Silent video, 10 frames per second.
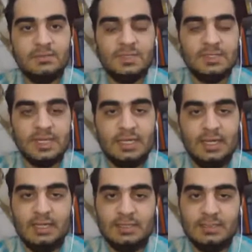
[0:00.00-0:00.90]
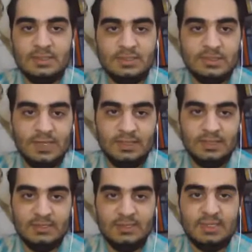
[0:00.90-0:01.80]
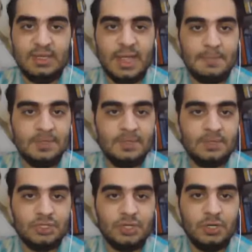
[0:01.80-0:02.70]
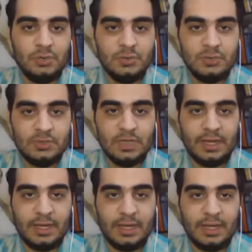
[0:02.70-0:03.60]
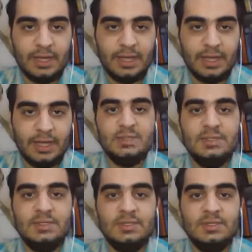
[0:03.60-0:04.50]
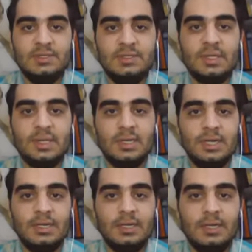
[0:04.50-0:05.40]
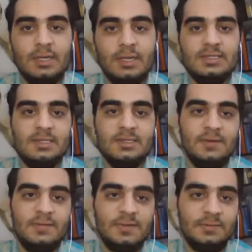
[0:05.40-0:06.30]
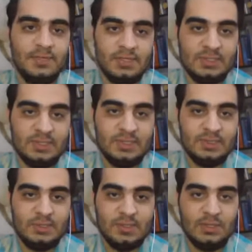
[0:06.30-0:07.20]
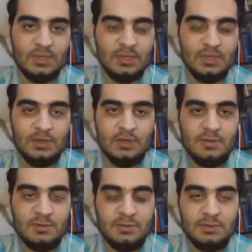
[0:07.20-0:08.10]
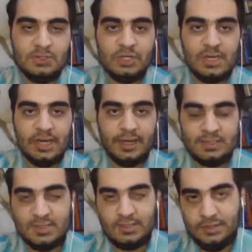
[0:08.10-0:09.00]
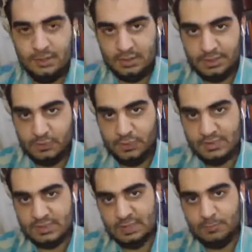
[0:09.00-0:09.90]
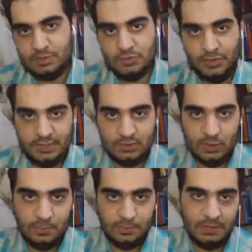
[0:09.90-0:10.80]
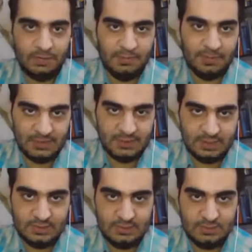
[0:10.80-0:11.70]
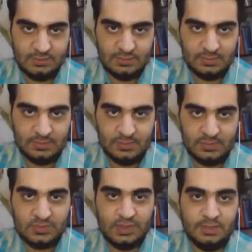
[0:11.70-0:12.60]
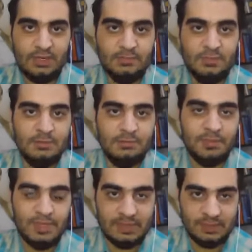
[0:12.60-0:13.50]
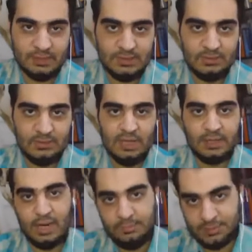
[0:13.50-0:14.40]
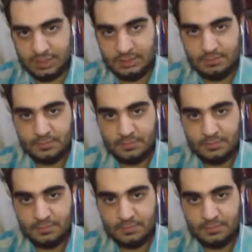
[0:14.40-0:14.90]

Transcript: We say that in this sentence, the capital account shows the owner's claim to the assets of the business. Just like I said earlier, when someone tries to open up a business, start up a business, a company,